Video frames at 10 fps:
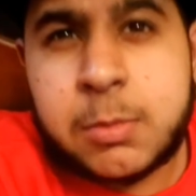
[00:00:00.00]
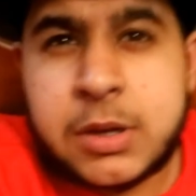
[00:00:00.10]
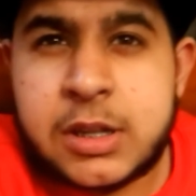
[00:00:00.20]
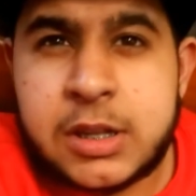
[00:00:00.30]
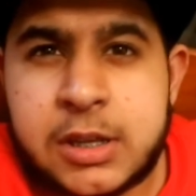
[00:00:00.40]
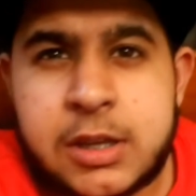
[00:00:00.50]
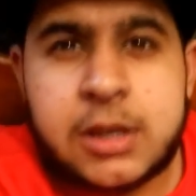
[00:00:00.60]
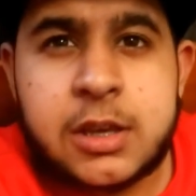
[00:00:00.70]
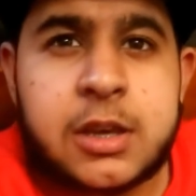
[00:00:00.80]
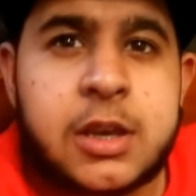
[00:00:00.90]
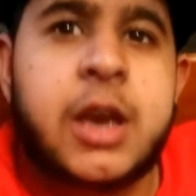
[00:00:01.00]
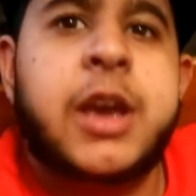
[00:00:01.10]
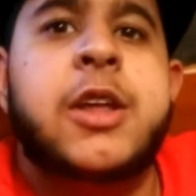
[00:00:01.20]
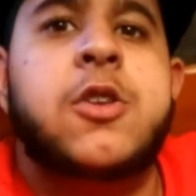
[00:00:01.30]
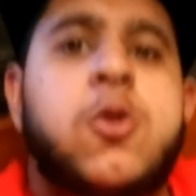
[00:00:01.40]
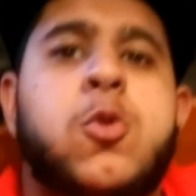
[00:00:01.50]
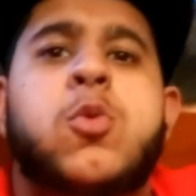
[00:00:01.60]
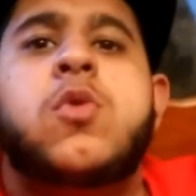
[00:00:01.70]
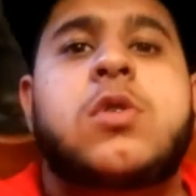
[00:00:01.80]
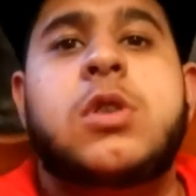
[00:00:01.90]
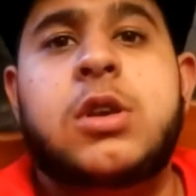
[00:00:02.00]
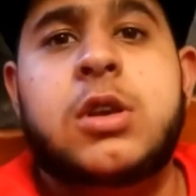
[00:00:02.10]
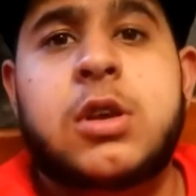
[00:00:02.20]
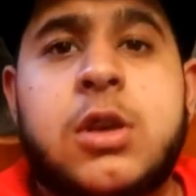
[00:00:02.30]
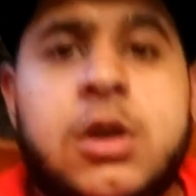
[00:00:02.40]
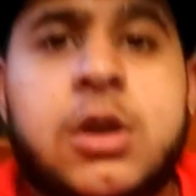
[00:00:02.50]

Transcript: bitty, can't you see?